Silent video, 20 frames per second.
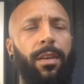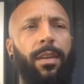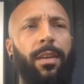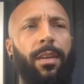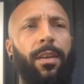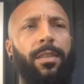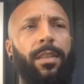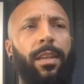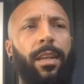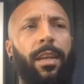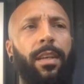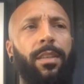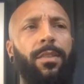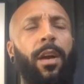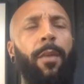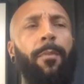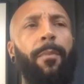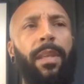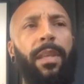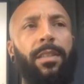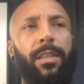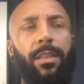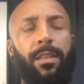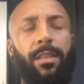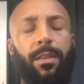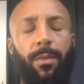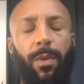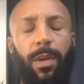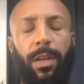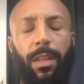And I was like, so I messaged
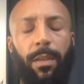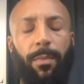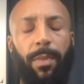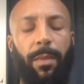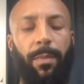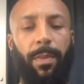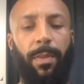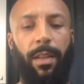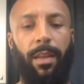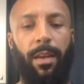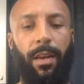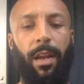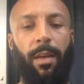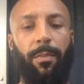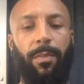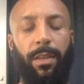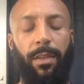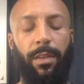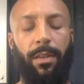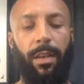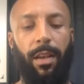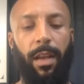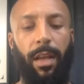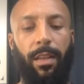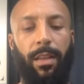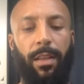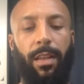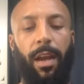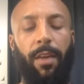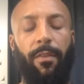one of the people at the club, the,
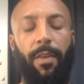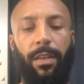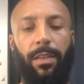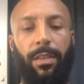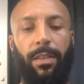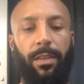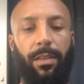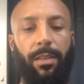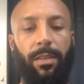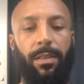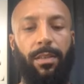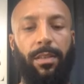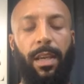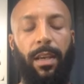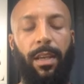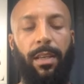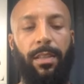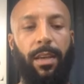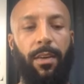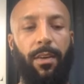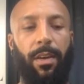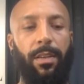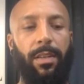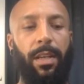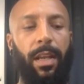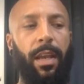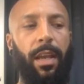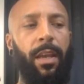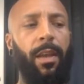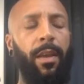like the director's secretary, and I was
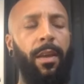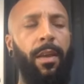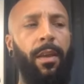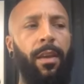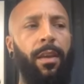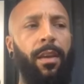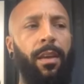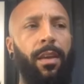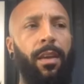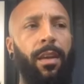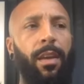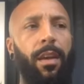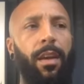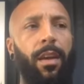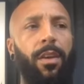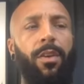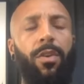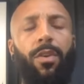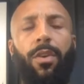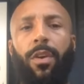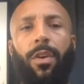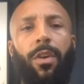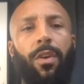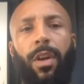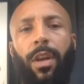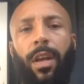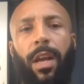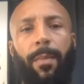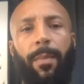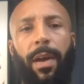like, are you lot not
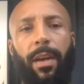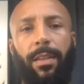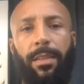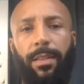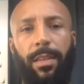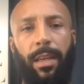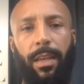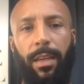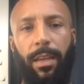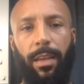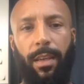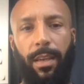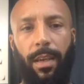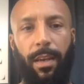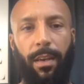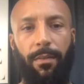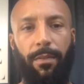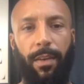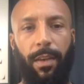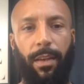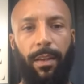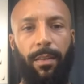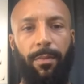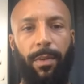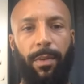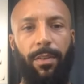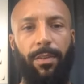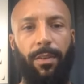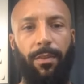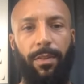going to come out and say anything
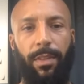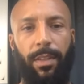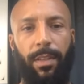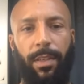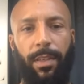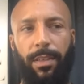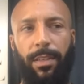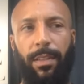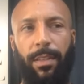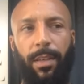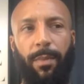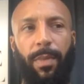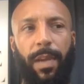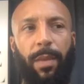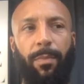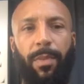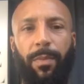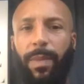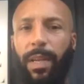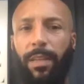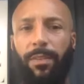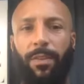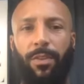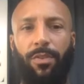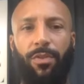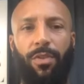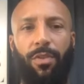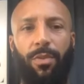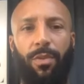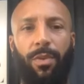because obviously this is in the paper but that's not
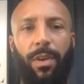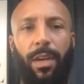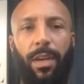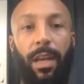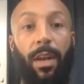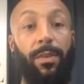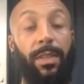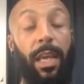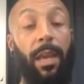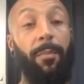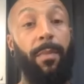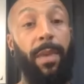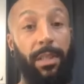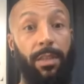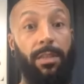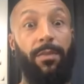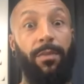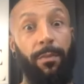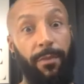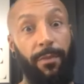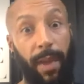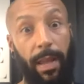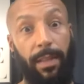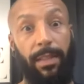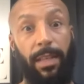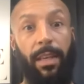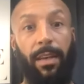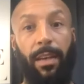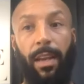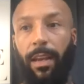true and i was getting messages from
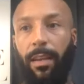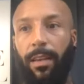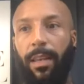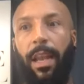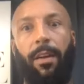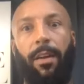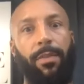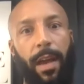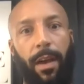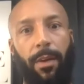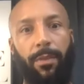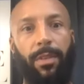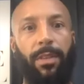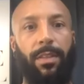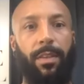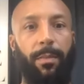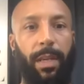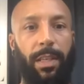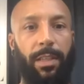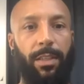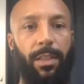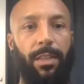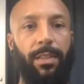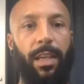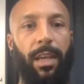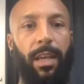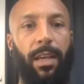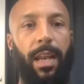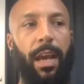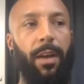fans again like now thousands of messages
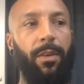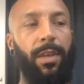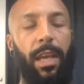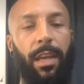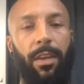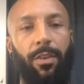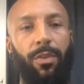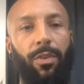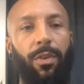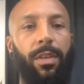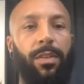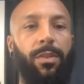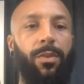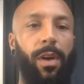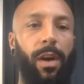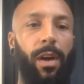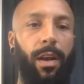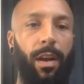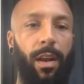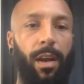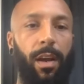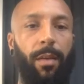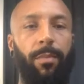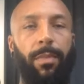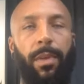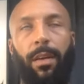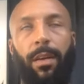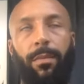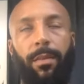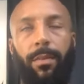saying how dare you do this to our club
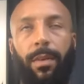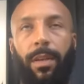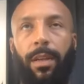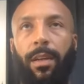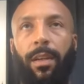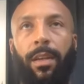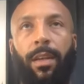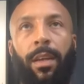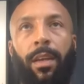blah blah blah